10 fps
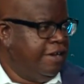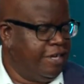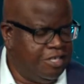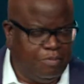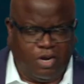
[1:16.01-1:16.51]

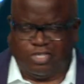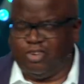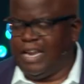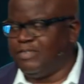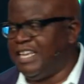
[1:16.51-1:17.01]
Look to your person
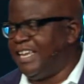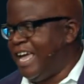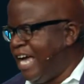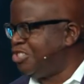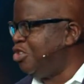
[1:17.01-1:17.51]
on your left, say,
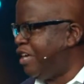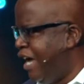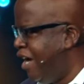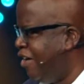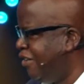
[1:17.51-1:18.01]
cast your
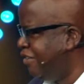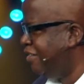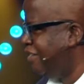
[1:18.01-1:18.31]
care